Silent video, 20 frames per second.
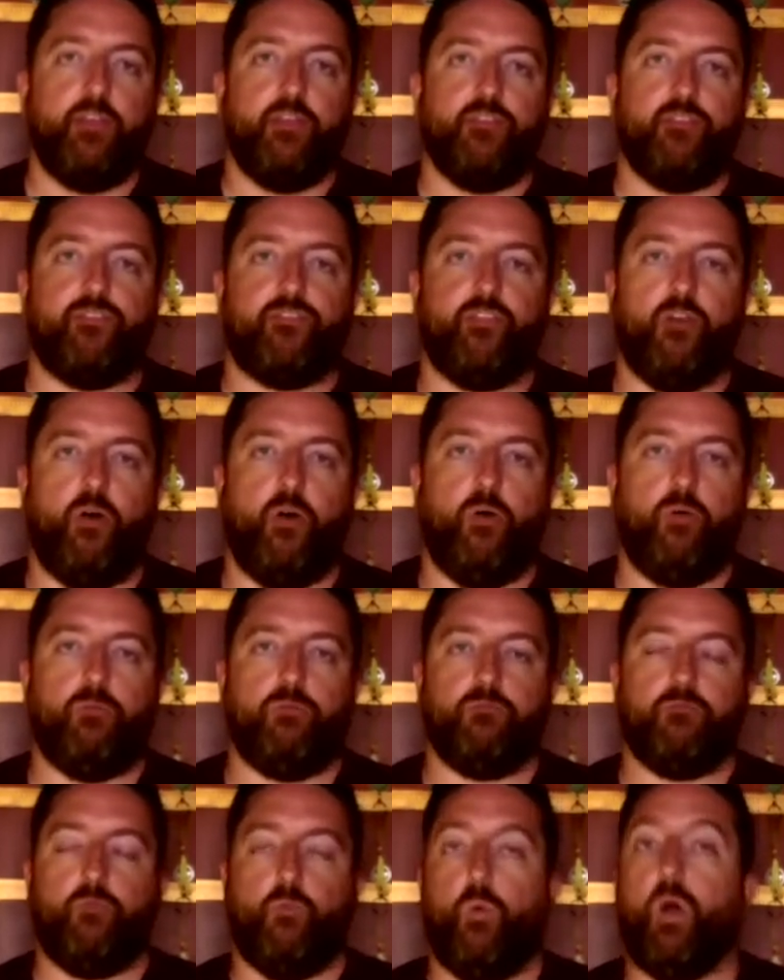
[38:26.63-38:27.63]
So
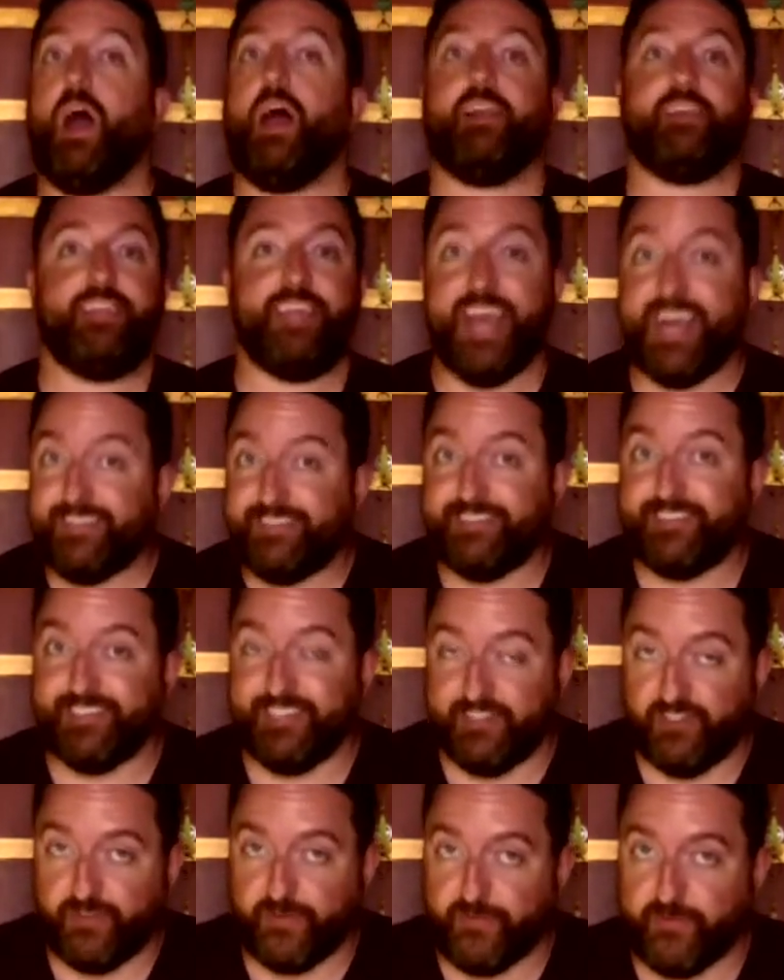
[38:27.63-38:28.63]
while yes,
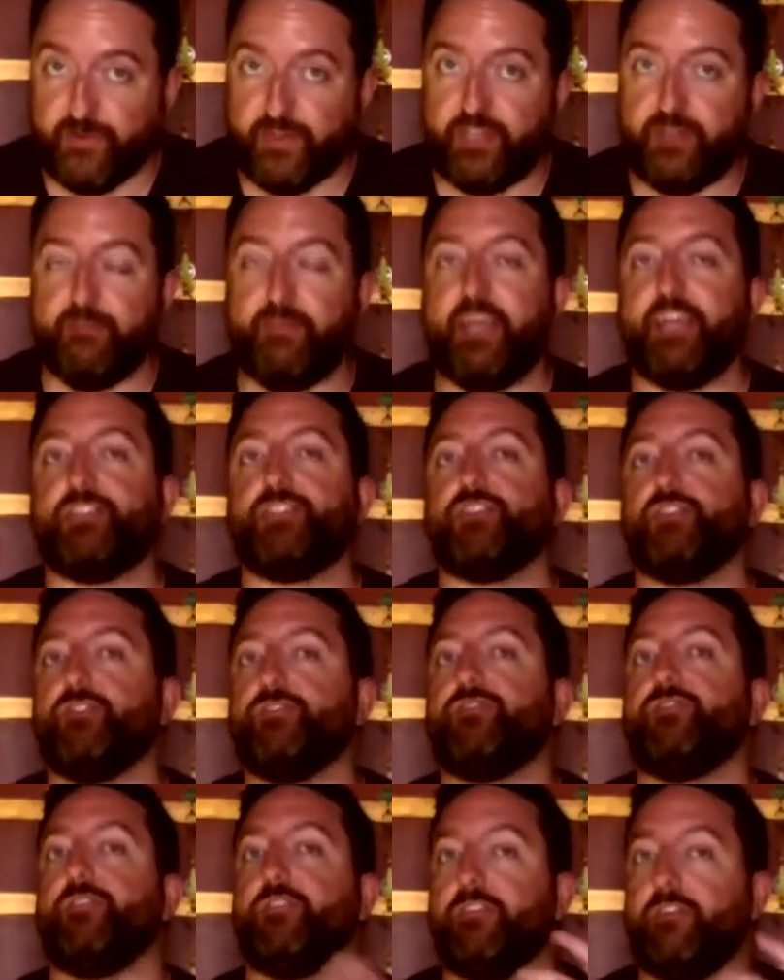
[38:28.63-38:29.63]
it's free, make sure
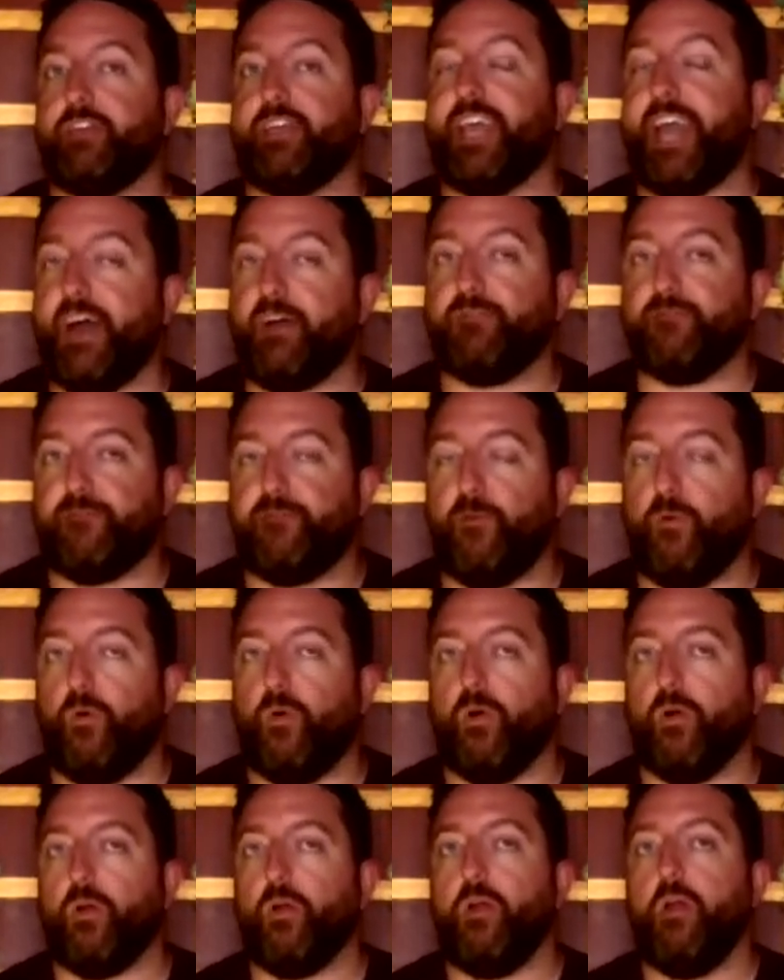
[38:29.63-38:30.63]
to look out
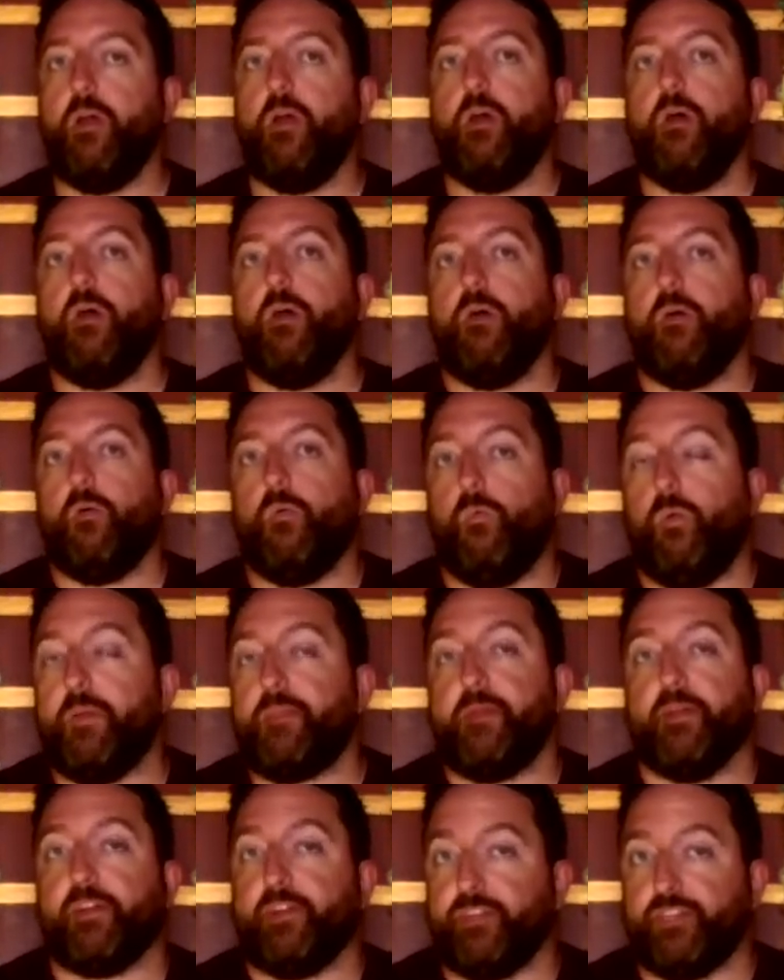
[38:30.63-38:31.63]
for what
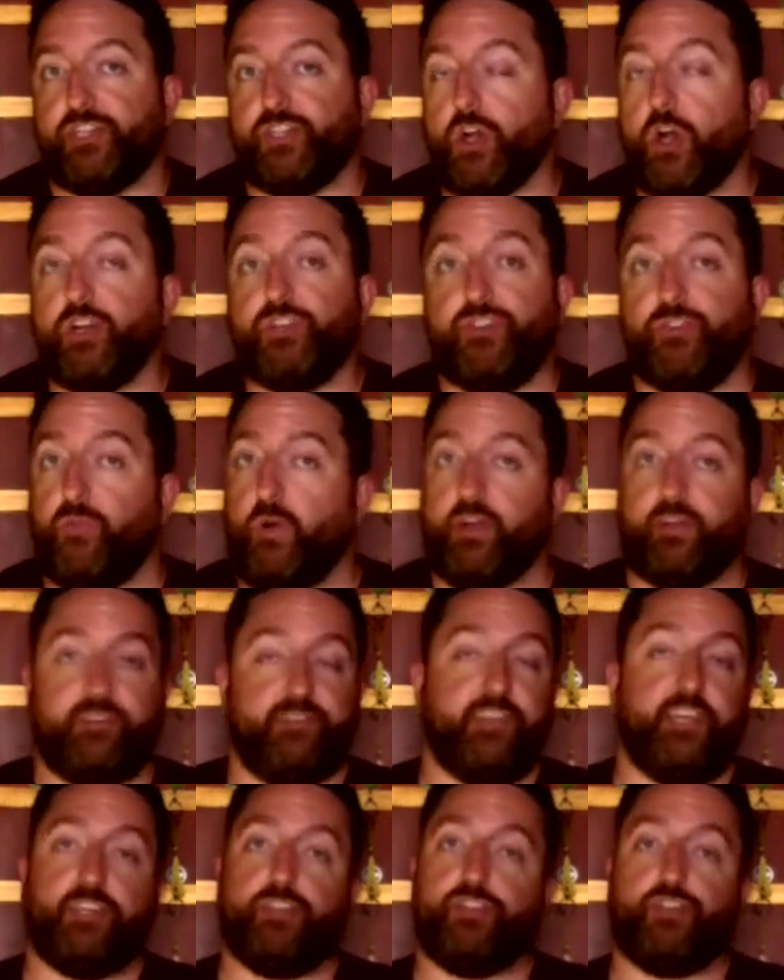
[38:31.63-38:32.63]
they're going to charge you on, because
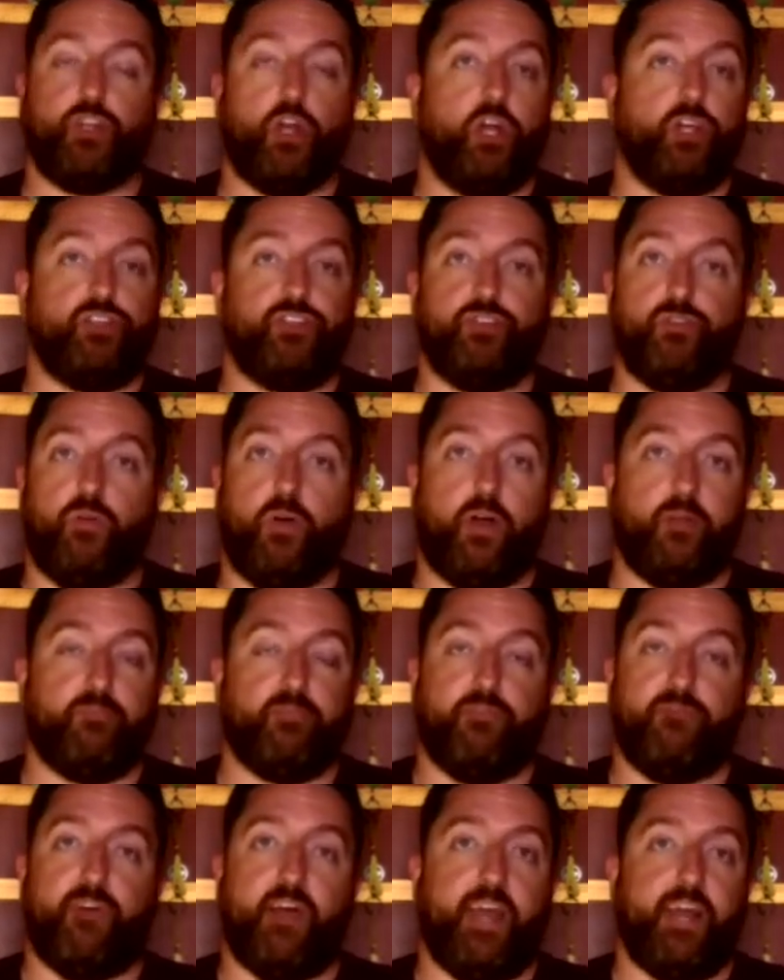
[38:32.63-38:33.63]
they could charge you on
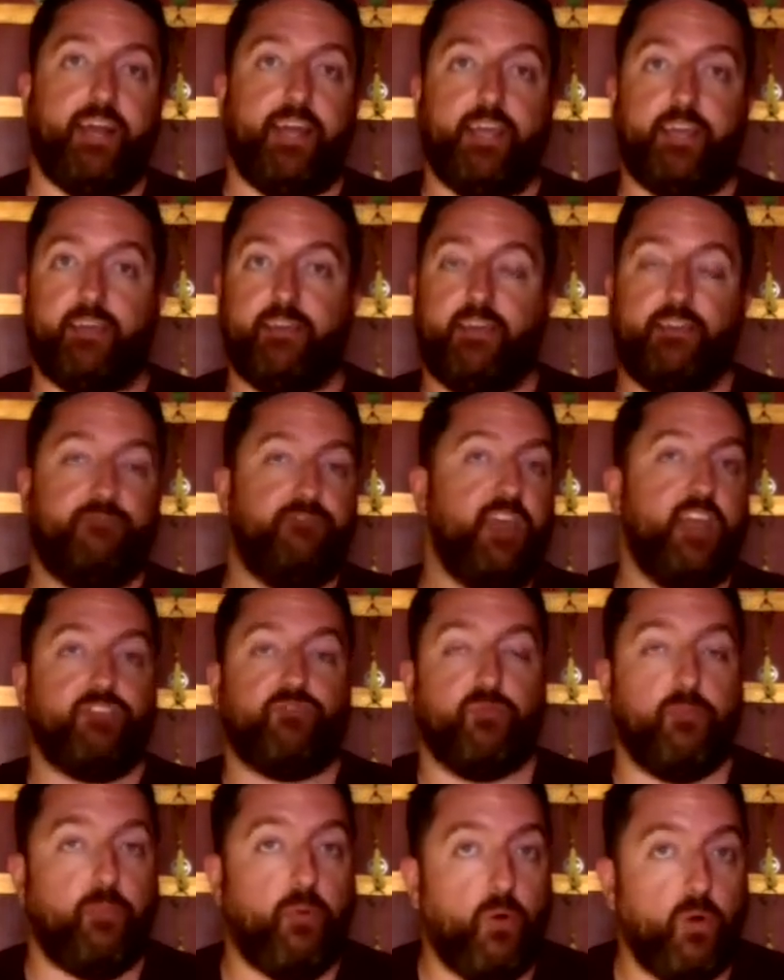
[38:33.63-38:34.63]
providing advanced
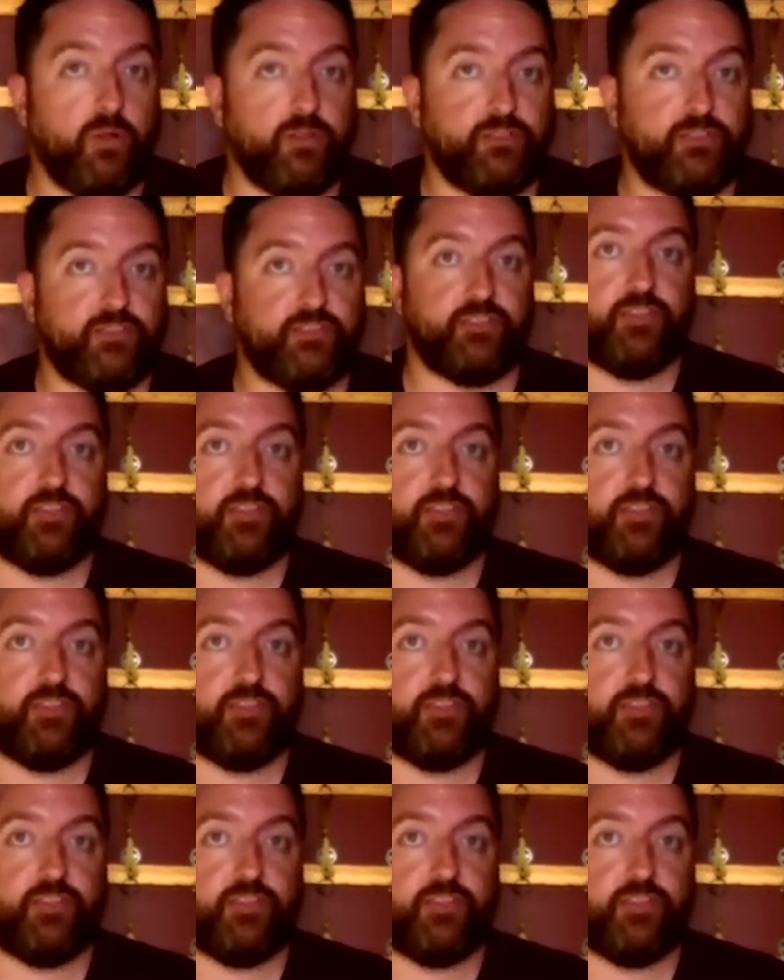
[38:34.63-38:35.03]
reports,